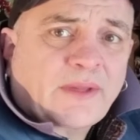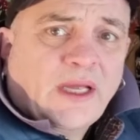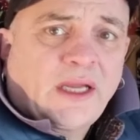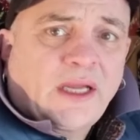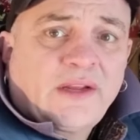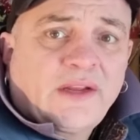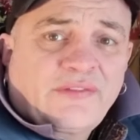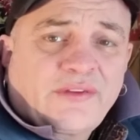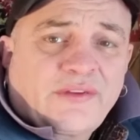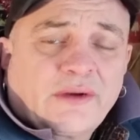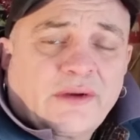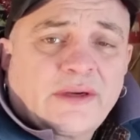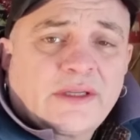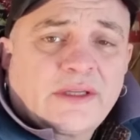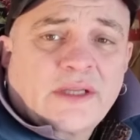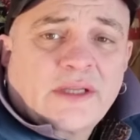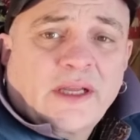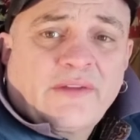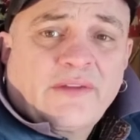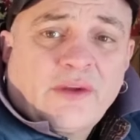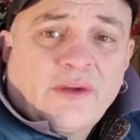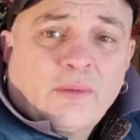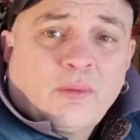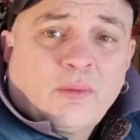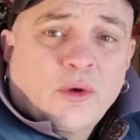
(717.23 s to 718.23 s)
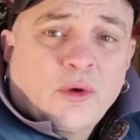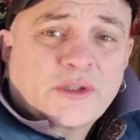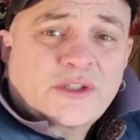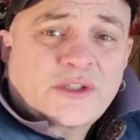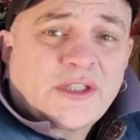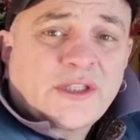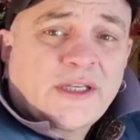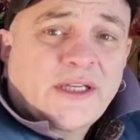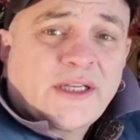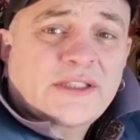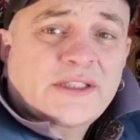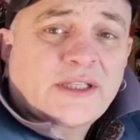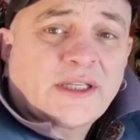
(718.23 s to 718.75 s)
And if you're
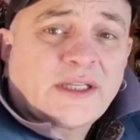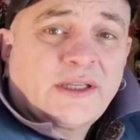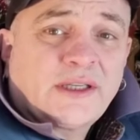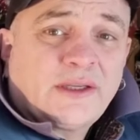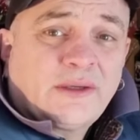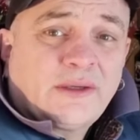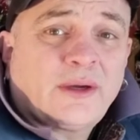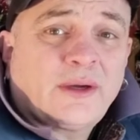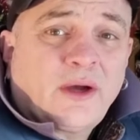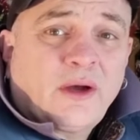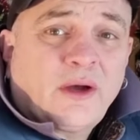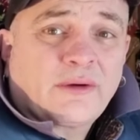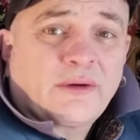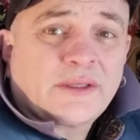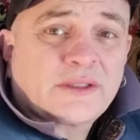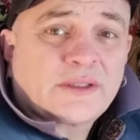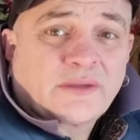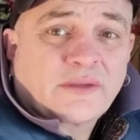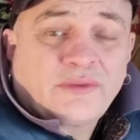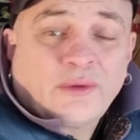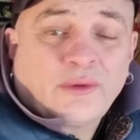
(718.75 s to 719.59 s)
watching this and you are into